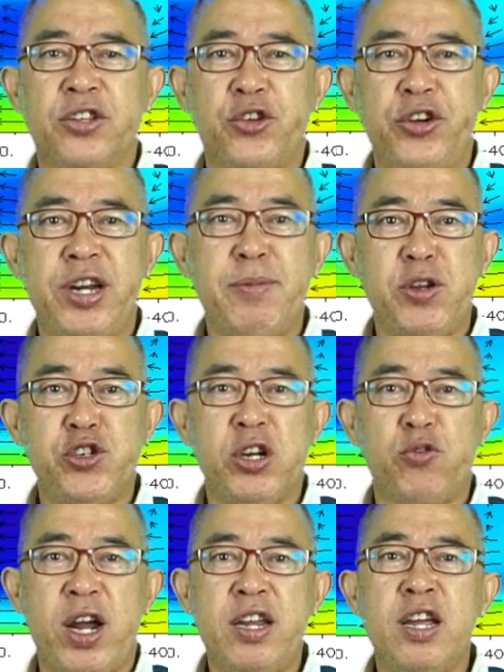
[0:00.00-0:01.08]
three dimension,
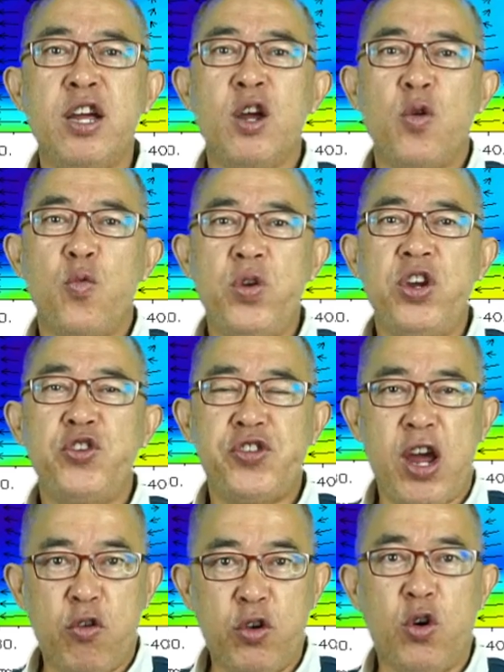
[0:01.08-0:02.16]
right, we
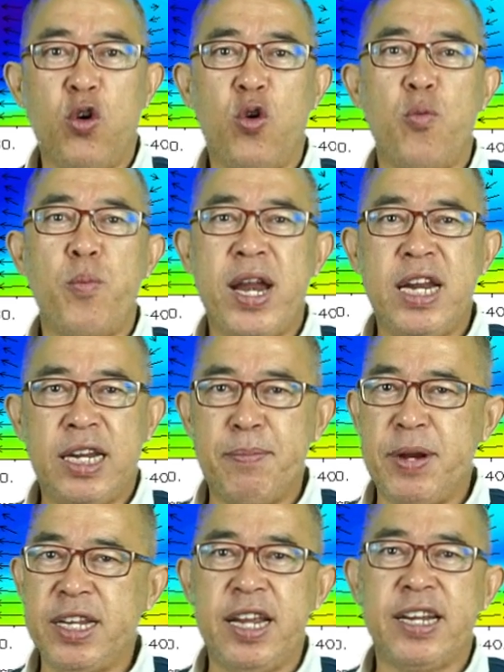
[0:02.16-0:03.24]
shall know many things,
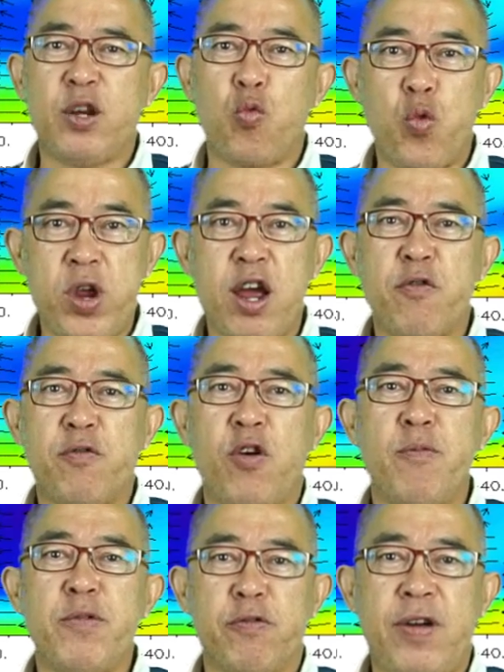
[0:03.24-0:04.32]
many things that we have
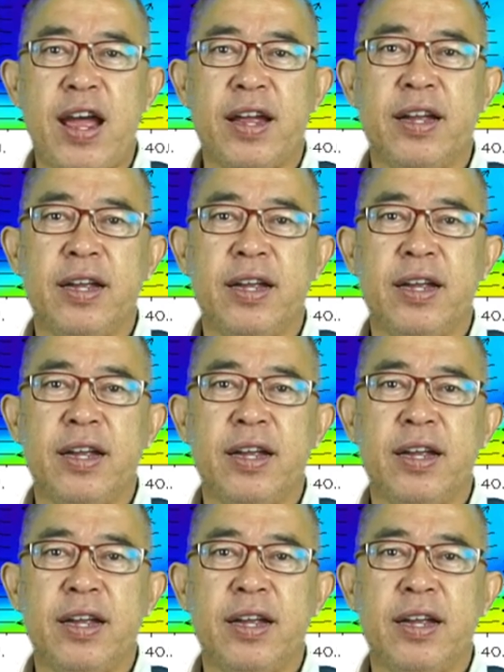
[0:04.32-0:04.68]
from the fact.